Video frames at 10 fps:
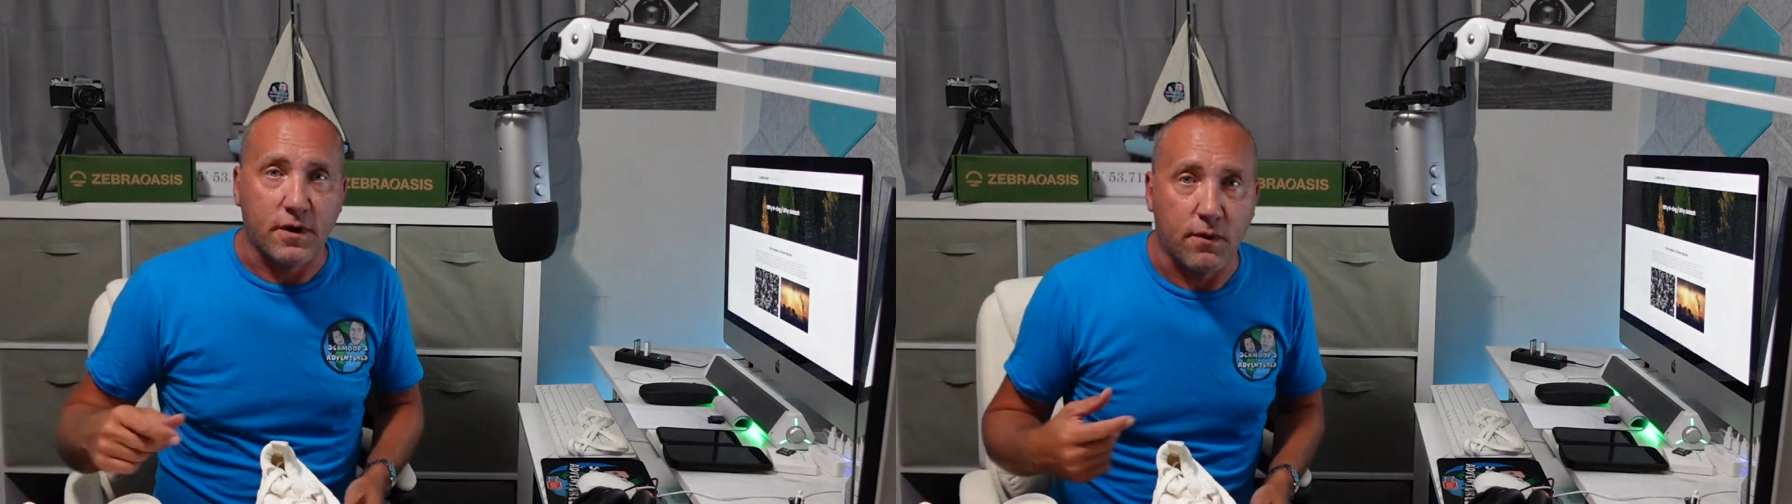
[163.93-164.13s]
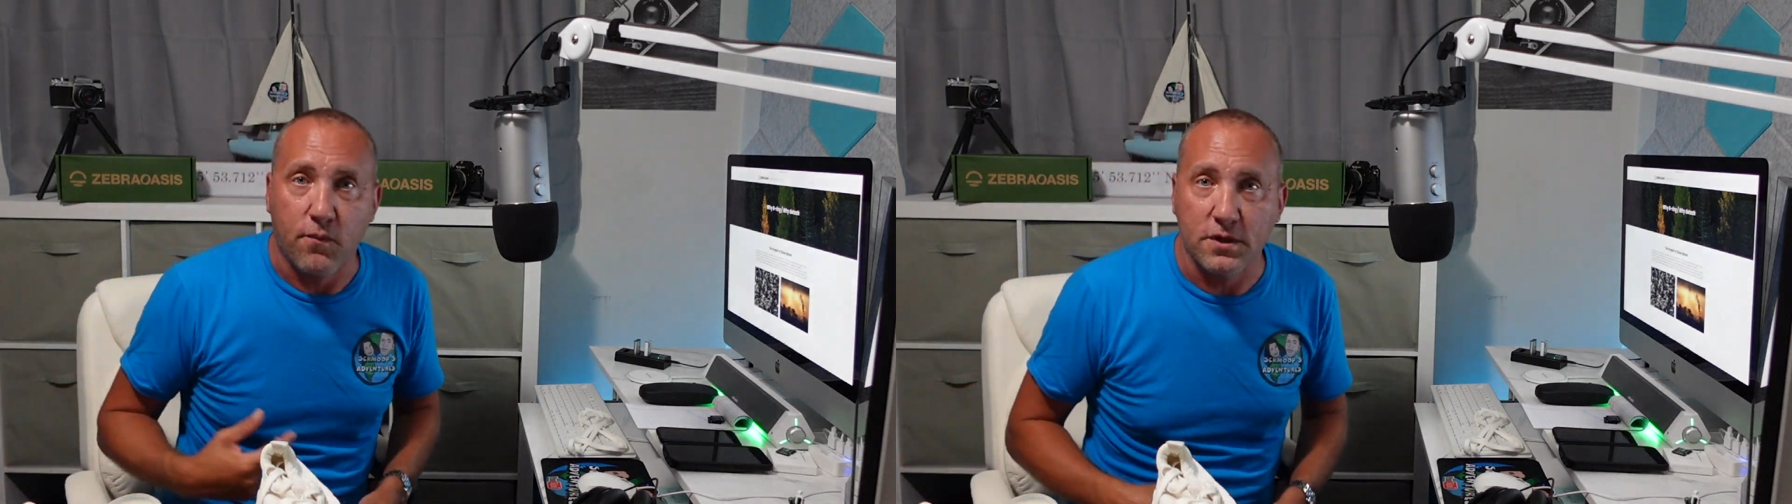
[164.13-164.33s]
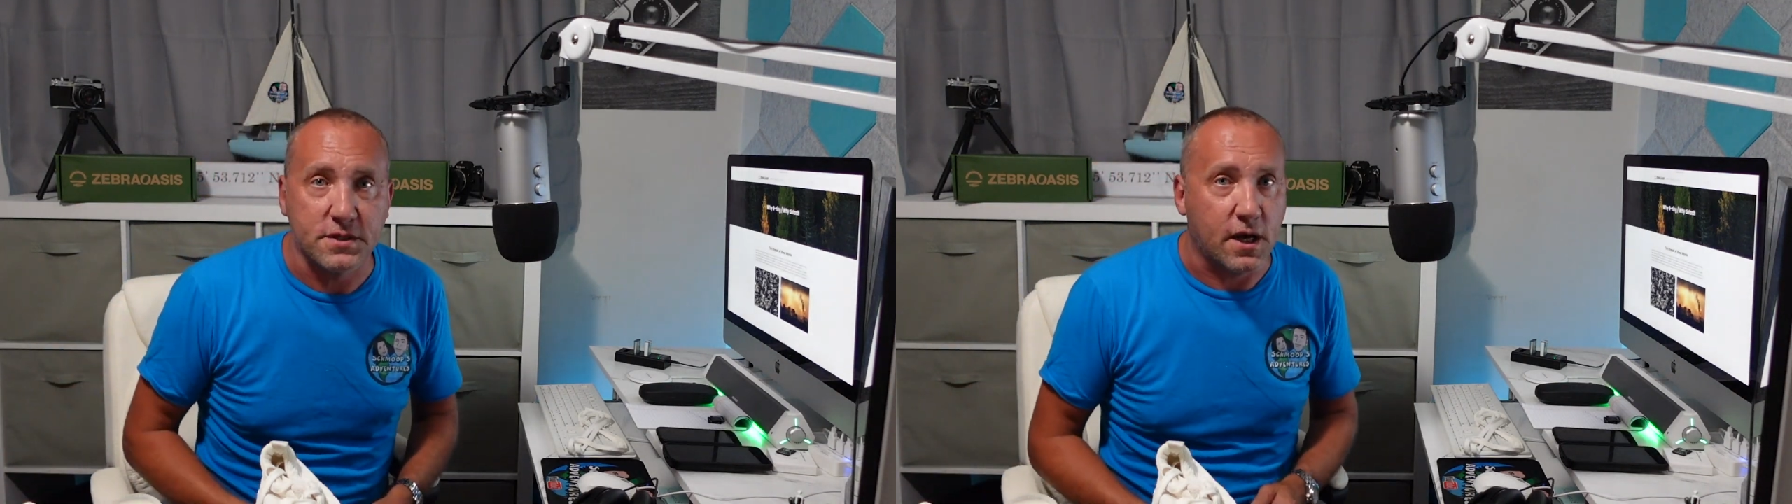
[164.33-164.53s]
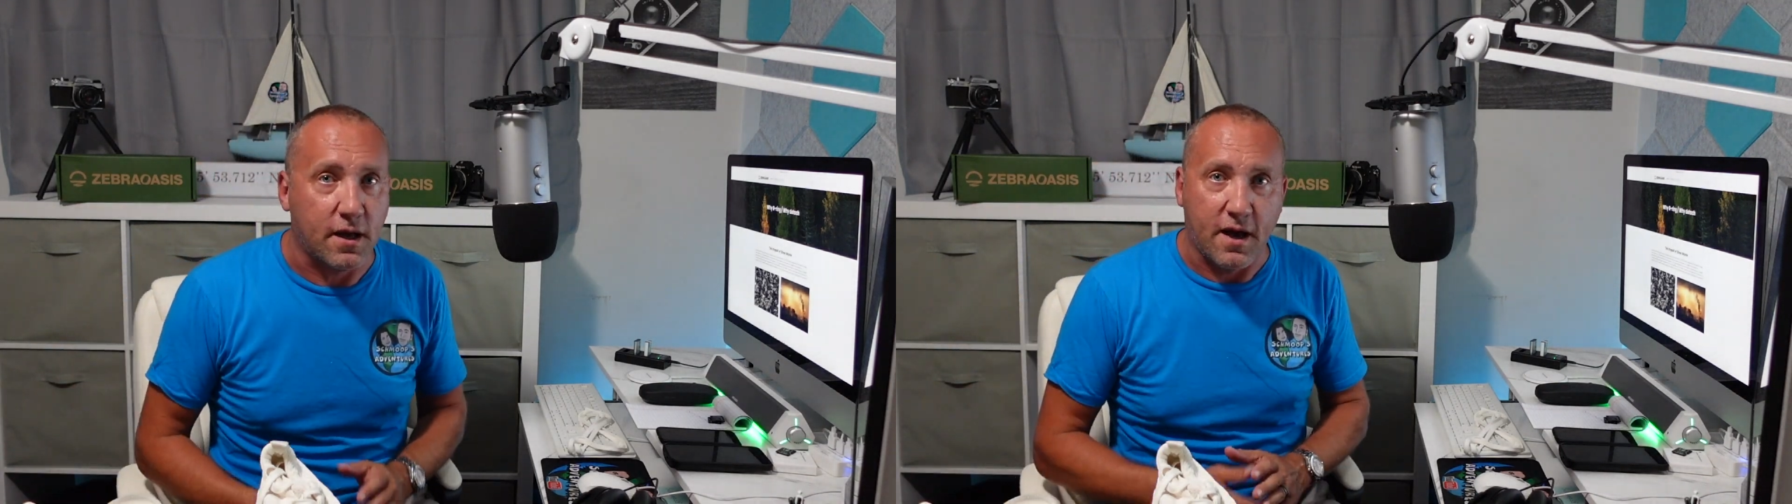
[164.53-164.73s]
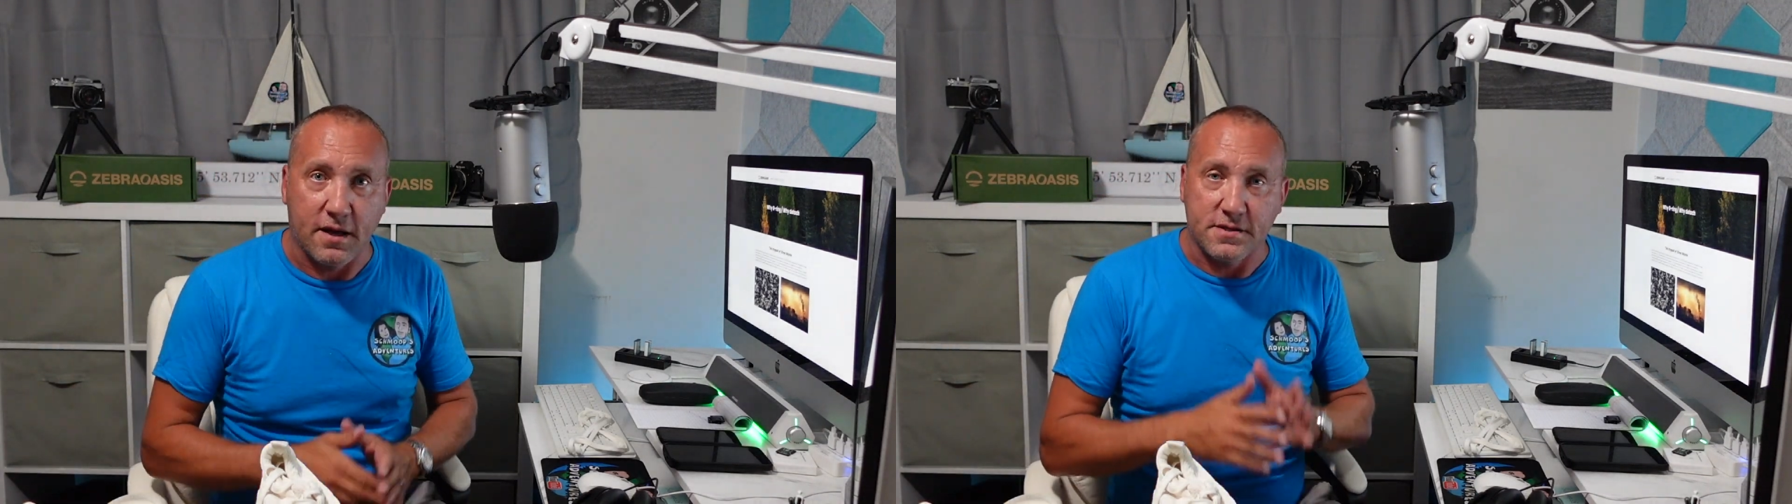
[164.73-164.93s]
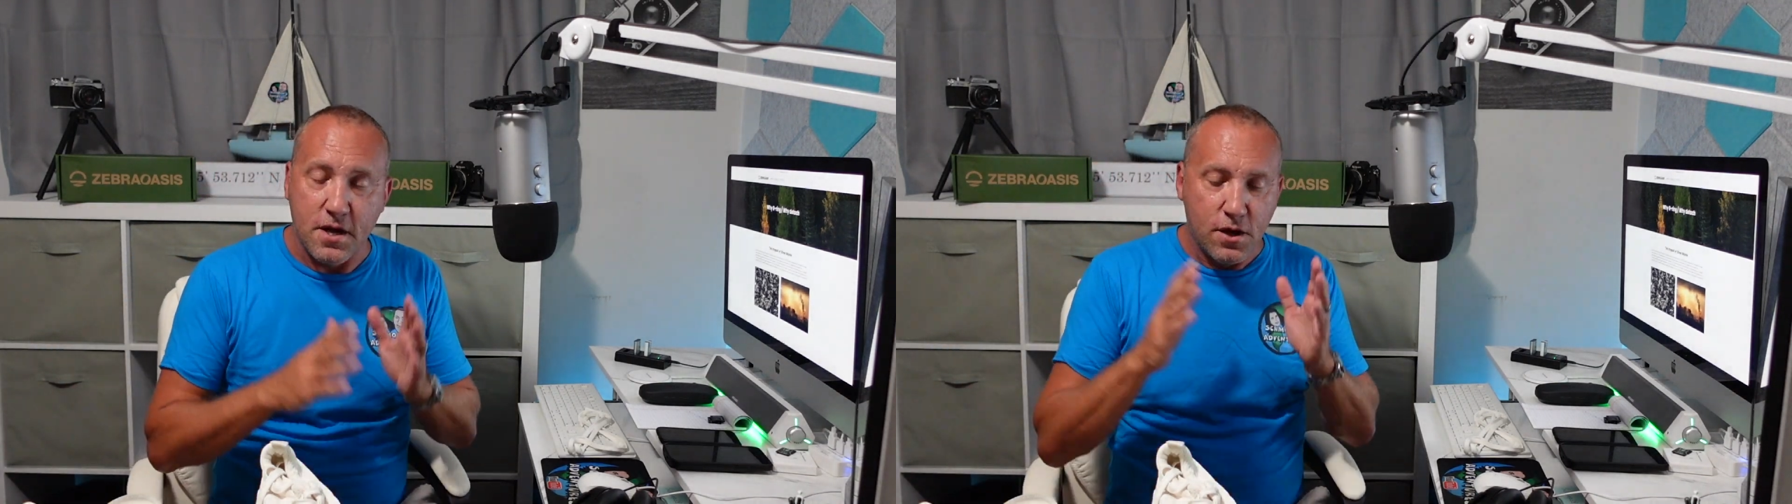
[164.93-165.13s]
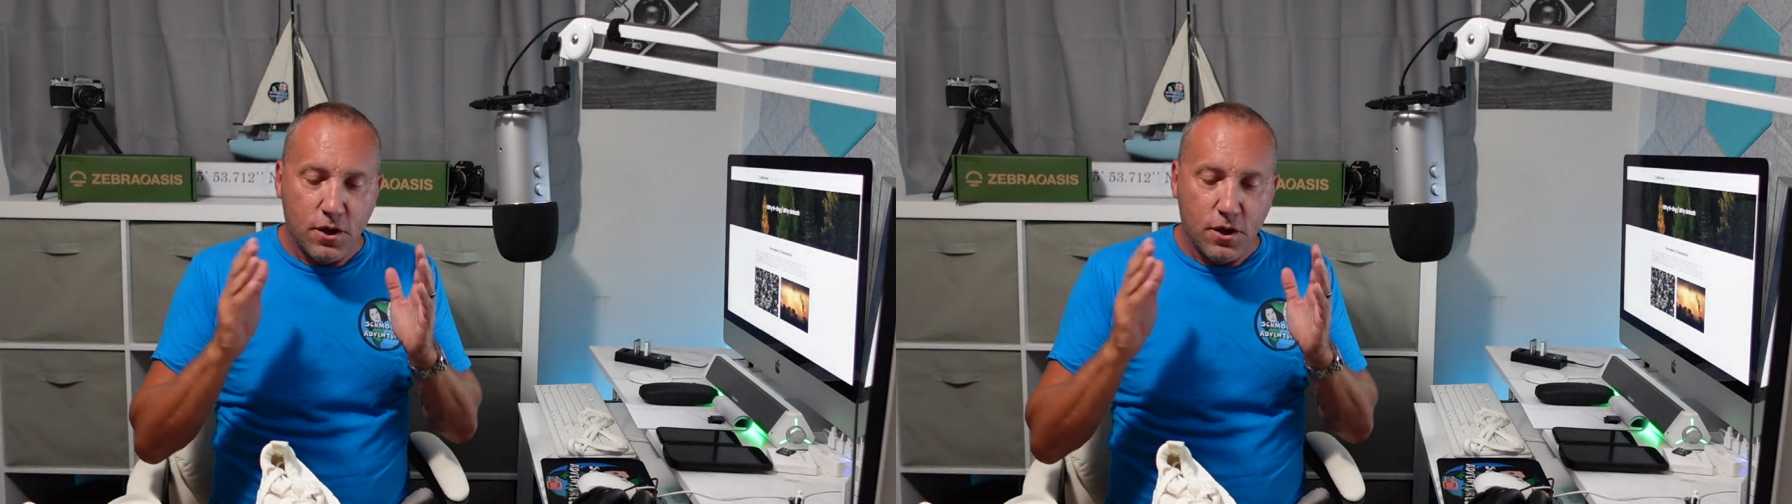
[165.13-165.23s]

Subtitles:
And once again, guys,